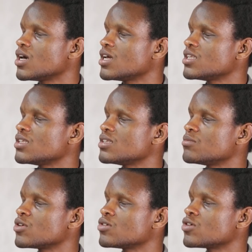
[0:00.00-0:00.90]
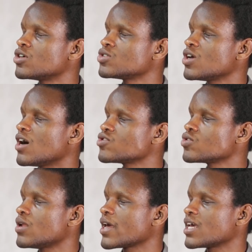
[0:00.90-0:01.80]
And because you have
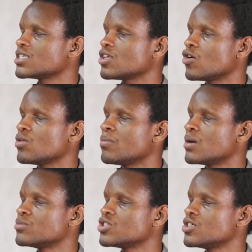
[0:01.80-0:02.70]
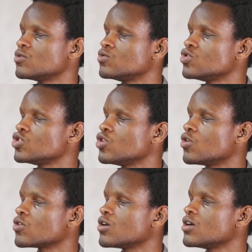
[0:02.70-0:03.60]
someone like Esther Oribamiche, who's
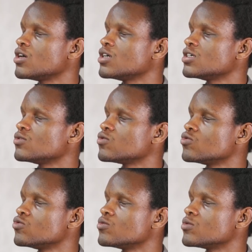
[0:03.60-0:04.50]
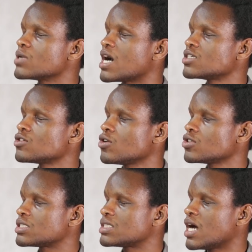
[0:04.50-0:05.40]
young, who has
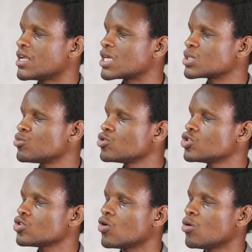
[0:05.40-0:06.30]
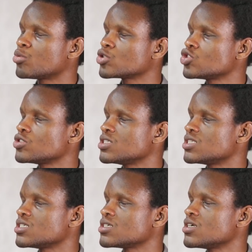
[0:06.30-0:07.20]
lost an exposure
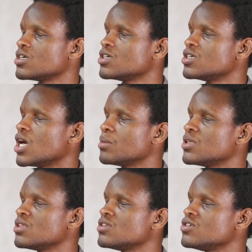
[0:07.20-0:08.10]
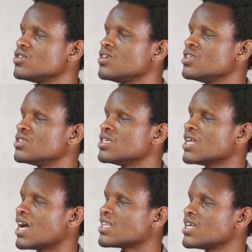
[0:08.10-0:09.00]
opportunity. I mean, in
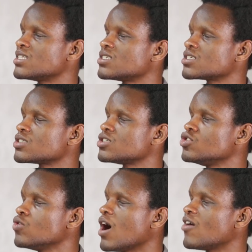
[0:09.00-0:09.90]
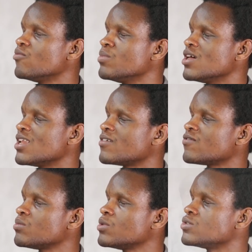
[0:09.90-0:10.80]
athletics, you have male and
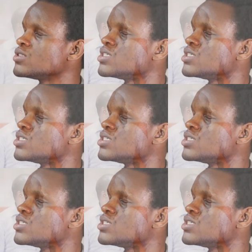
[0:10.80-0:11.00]
female